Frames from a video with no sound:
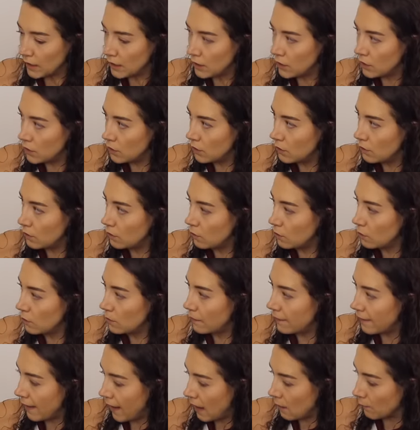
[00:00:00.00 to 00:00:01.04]
knew
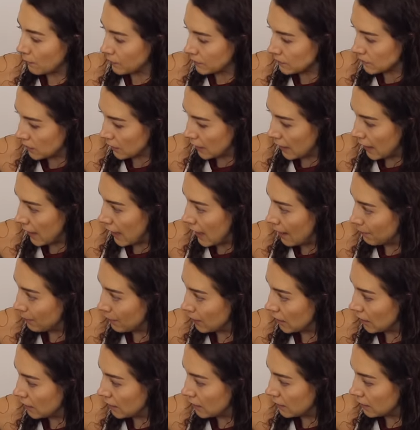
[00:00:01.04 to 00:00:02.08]
that was gonna
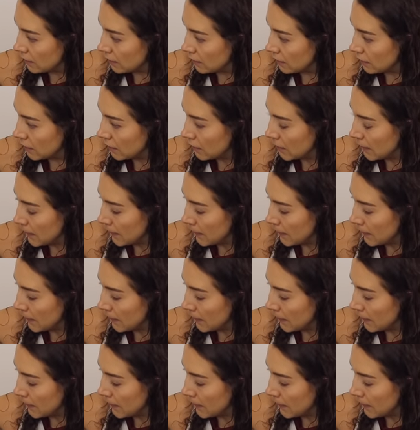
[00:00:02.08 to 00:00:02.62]
happen.